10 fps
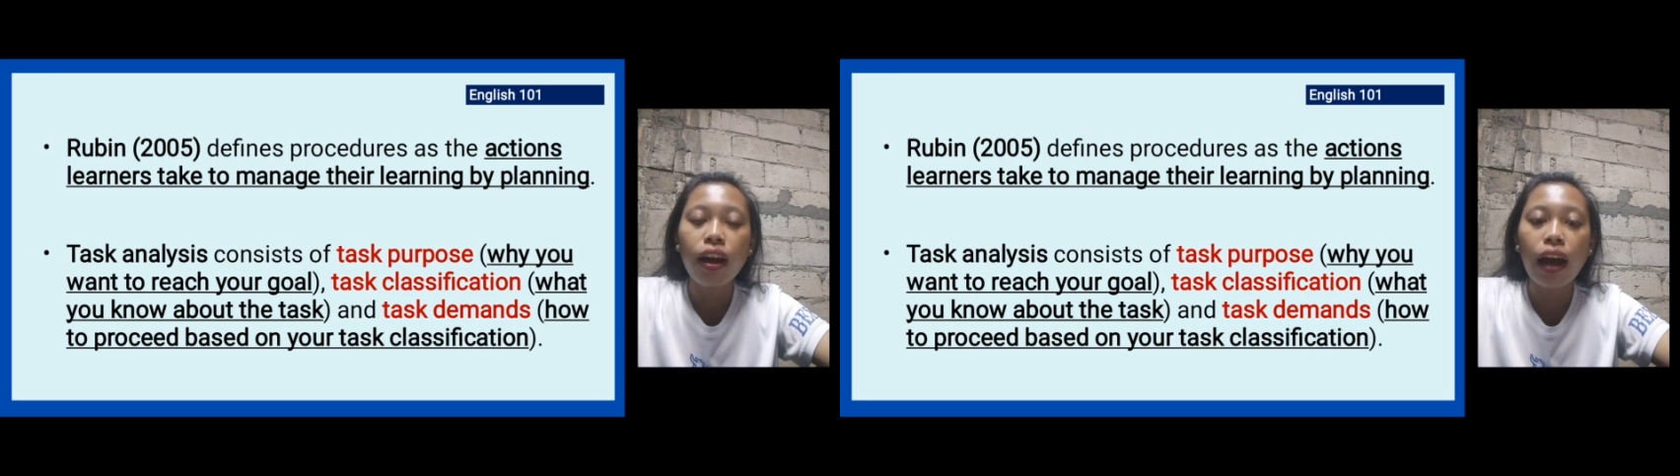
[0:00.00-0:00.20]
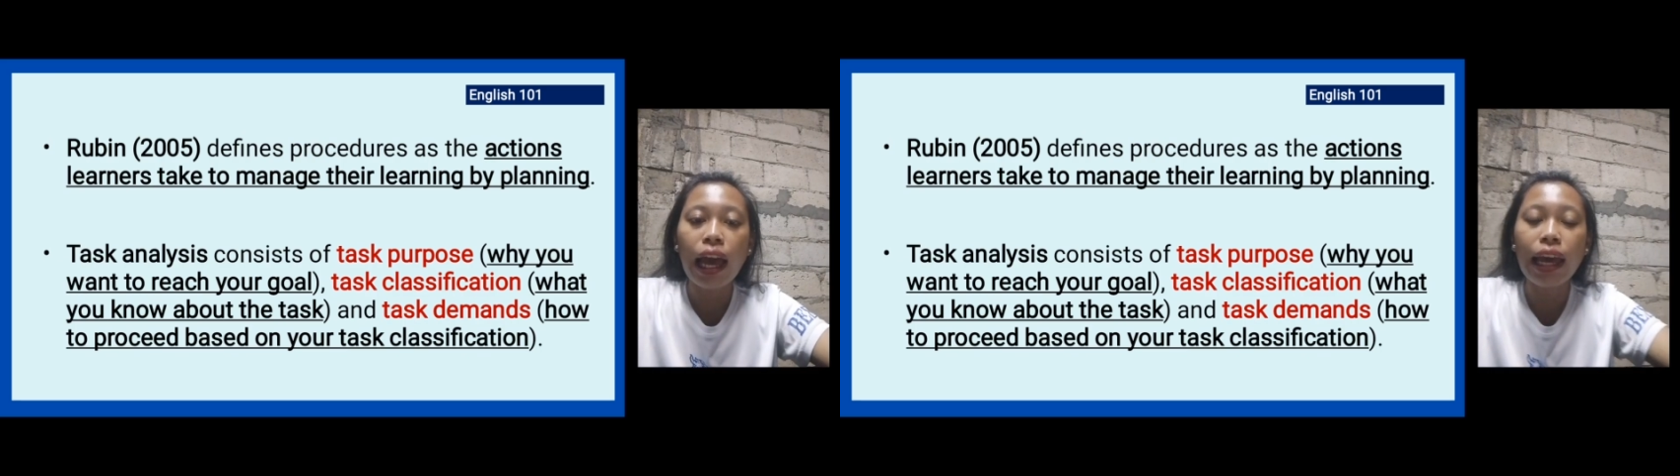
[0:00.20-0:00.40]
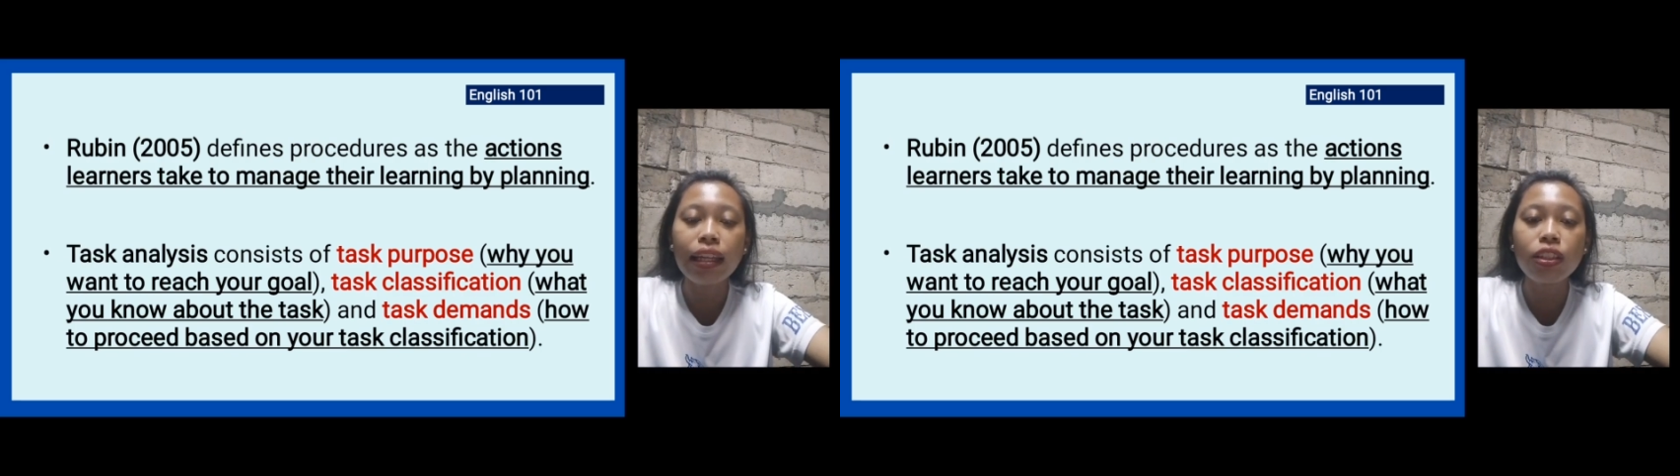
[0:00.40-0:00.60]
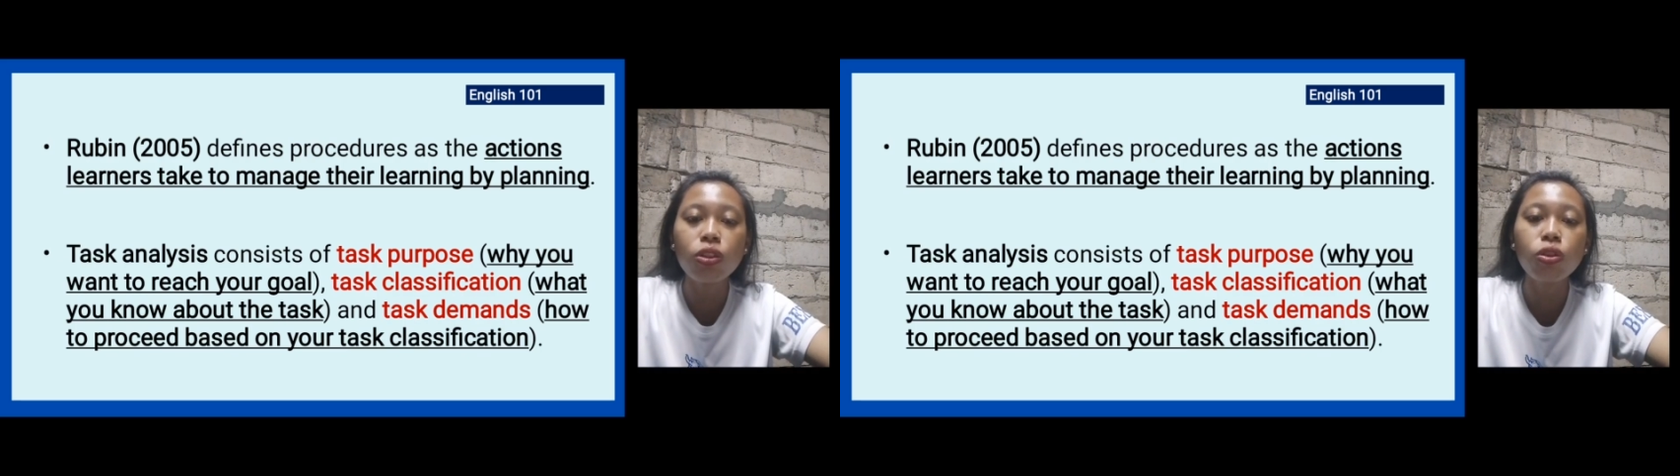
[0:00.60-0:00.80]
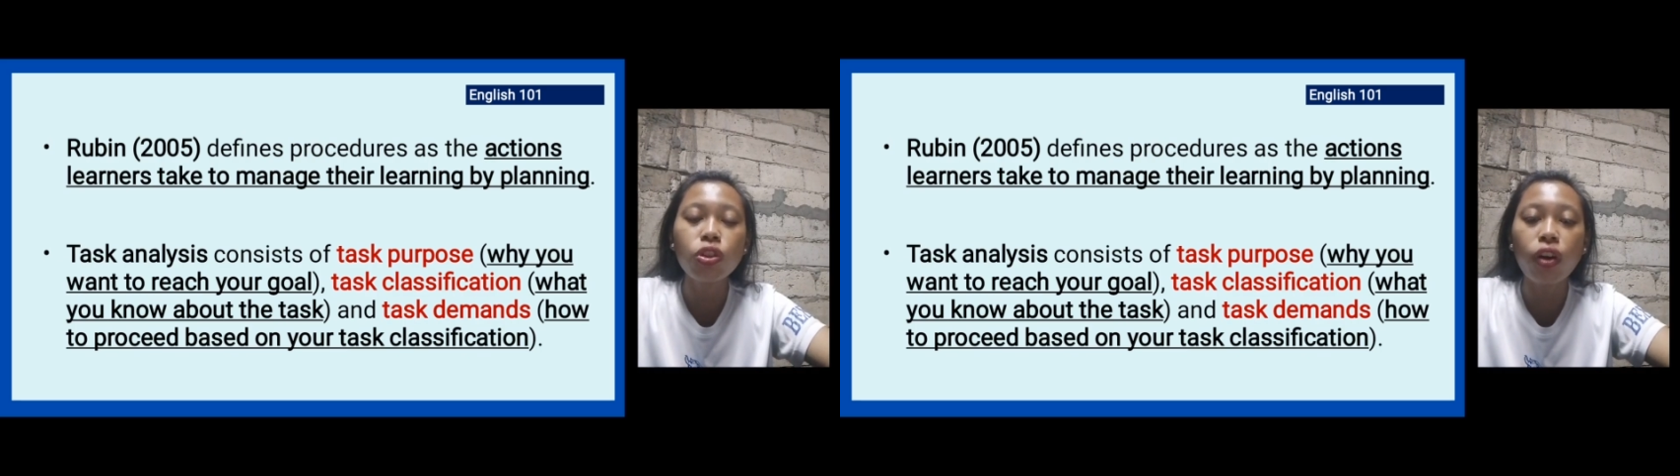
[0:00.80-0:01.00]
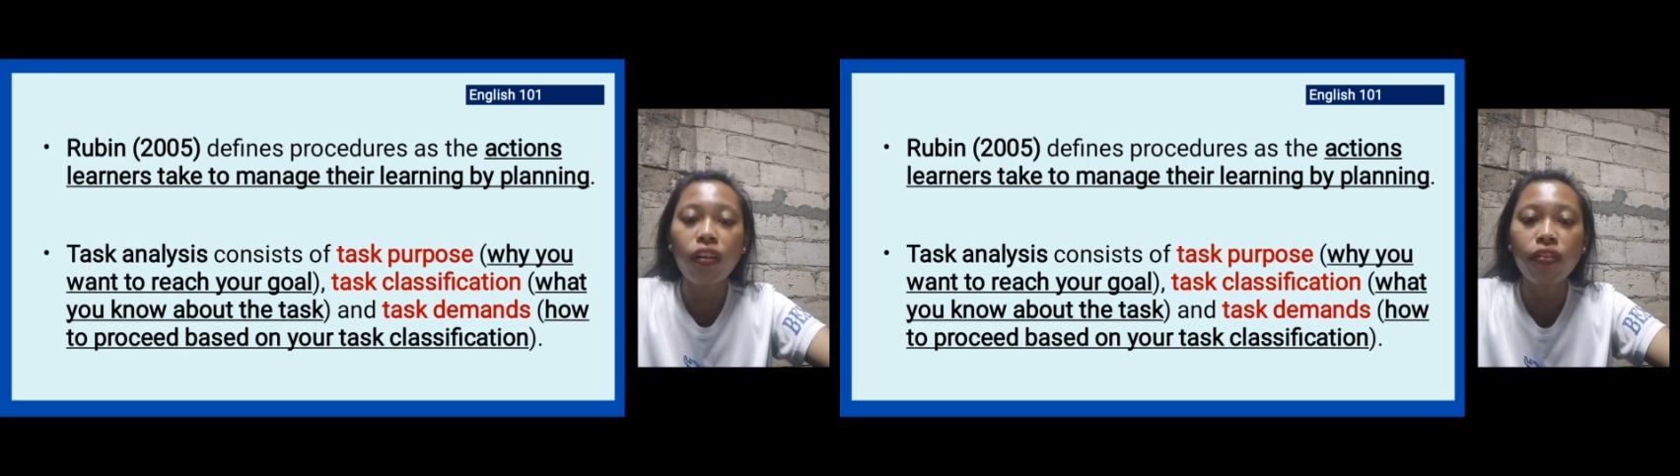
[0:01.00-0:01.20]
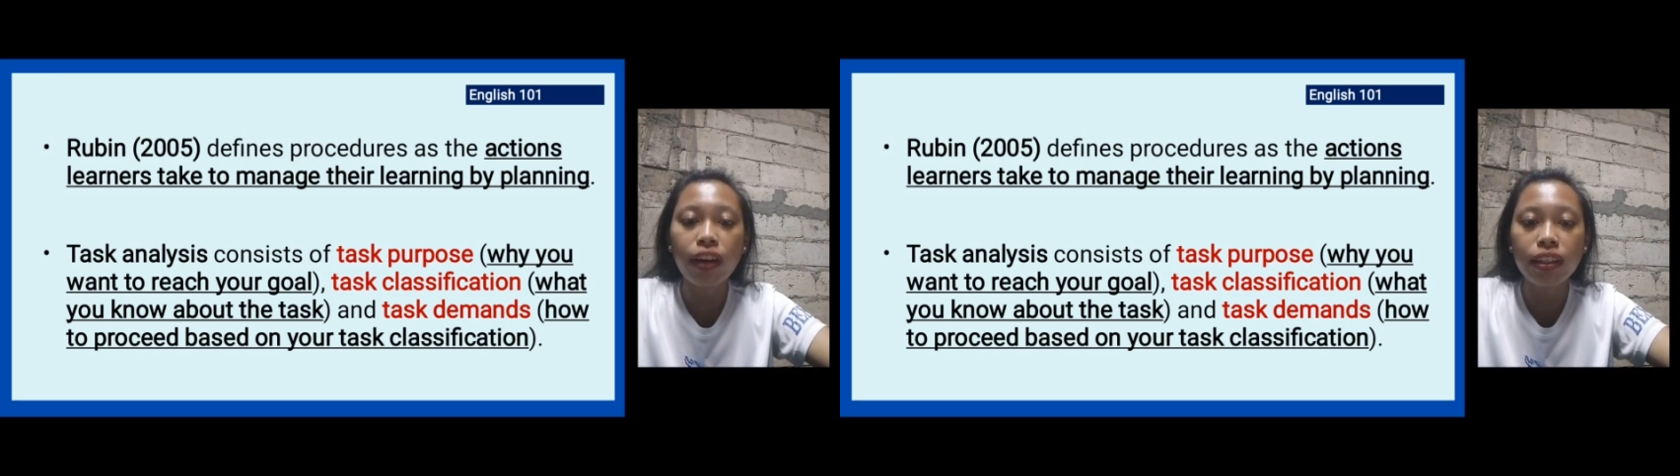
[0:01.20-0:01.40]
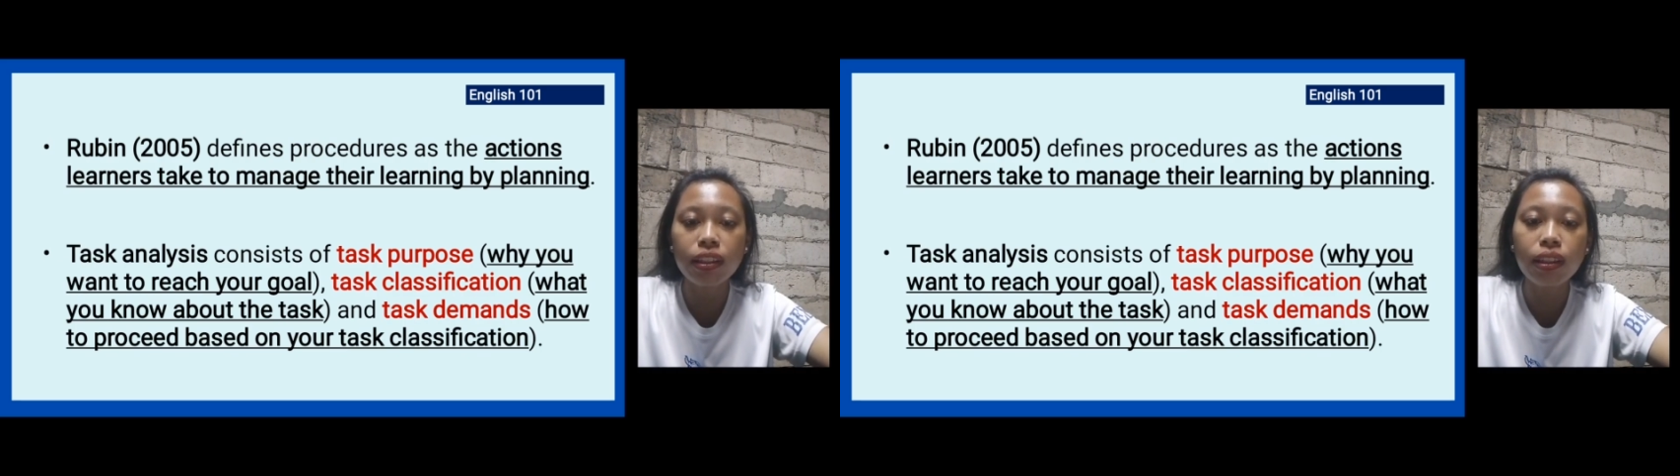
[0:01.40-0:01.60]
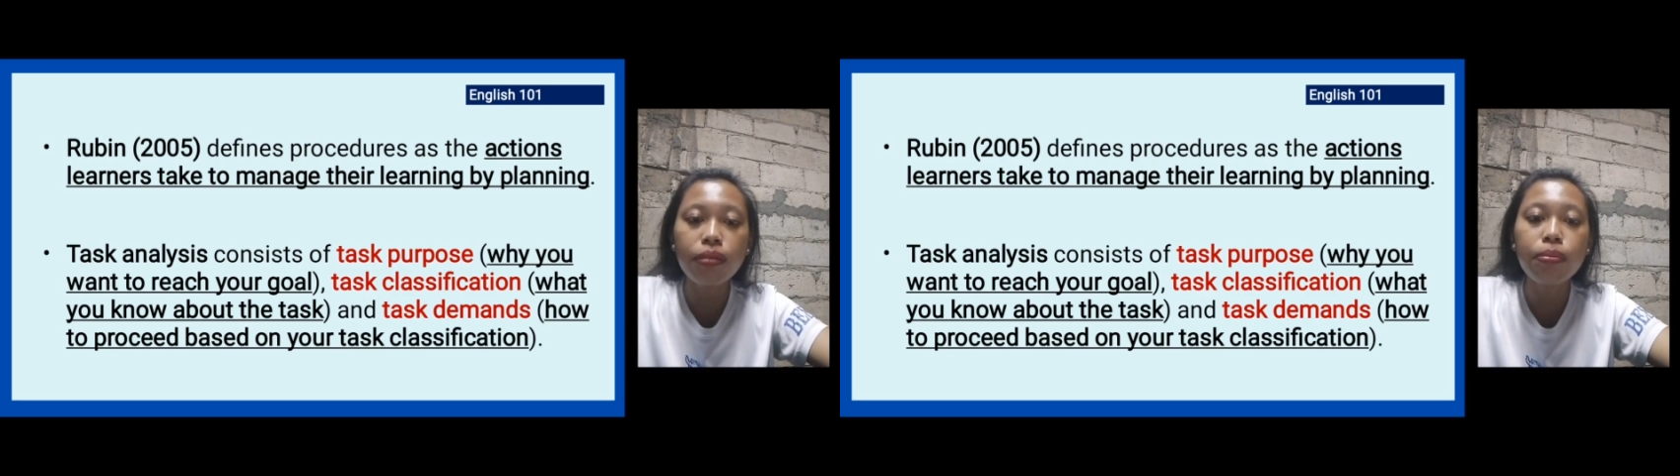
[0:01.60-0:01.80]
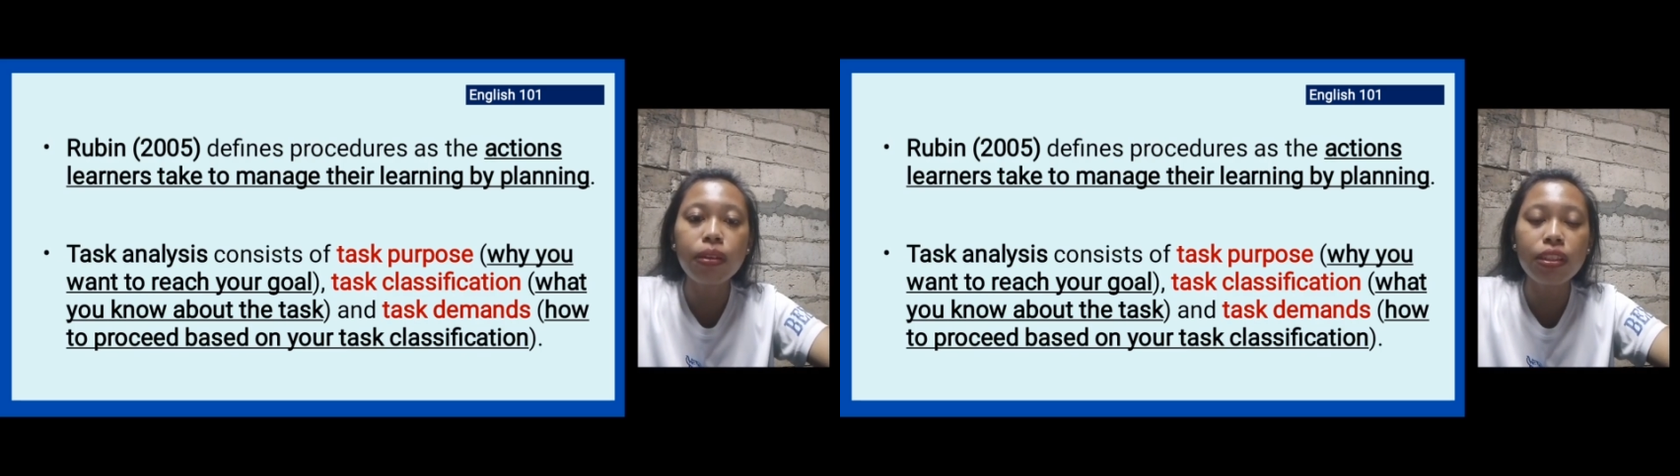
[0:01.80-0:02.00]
and socio-affective